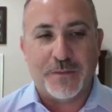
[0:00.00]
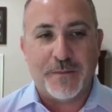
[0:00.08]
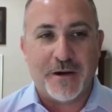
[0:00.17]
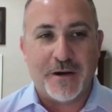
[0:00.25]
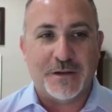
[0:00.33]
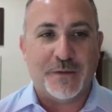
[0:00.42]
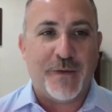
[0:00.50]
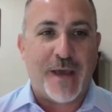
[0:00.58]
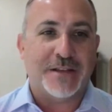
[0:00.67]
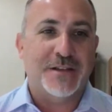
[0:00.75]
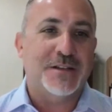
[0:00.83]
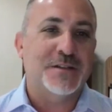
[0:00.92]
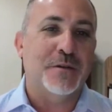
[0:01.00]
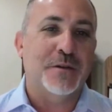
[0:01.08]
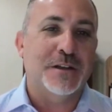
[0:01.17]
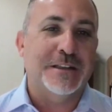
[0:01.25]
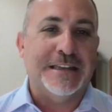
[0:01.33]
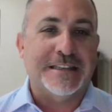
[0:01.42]
America's fastest growing
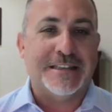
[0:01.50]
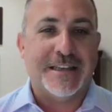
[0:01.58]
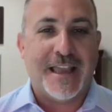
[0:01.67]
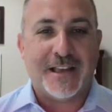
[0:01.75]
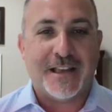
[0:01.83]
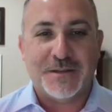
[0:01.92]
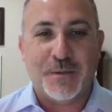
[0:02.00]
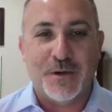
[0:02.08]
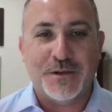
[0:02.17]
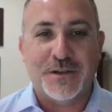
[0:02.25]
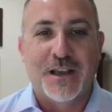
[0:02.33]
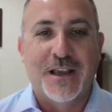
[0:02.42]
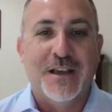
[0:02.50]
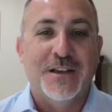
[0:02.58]
clinics and experts